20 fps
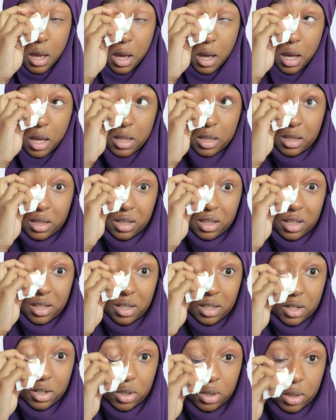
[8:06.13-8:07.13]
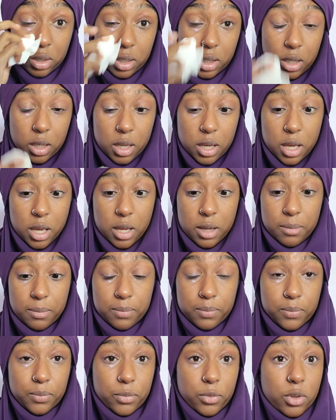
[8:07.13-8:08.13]

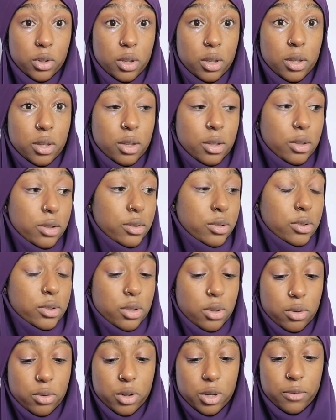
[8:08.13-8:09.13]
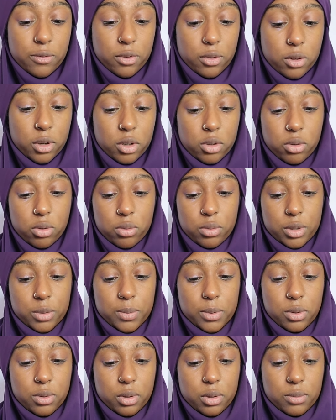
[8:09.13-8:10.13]
am so grateful. I'll always
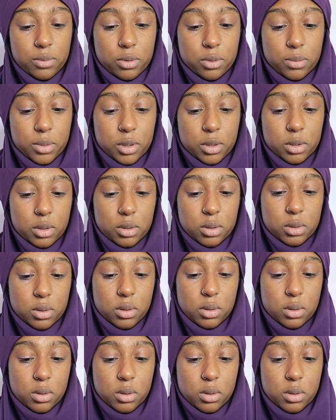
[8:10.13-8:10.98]
be grateful because